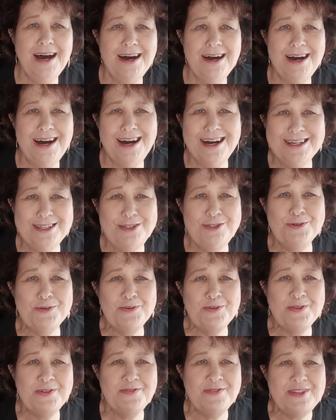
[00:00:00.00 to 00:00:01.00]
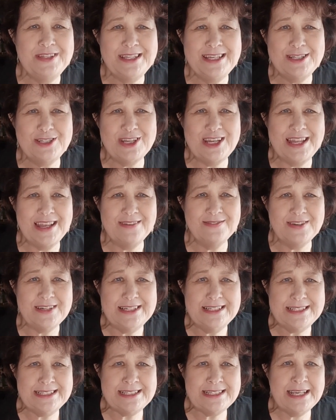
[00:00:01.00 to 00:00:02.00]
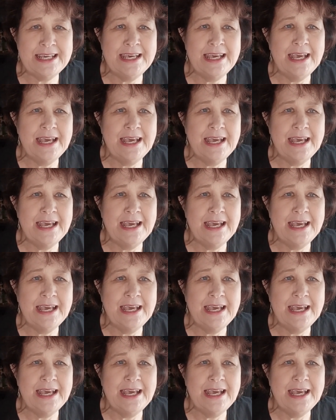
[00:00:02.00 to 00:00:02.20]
Hi to all the vintage lovers.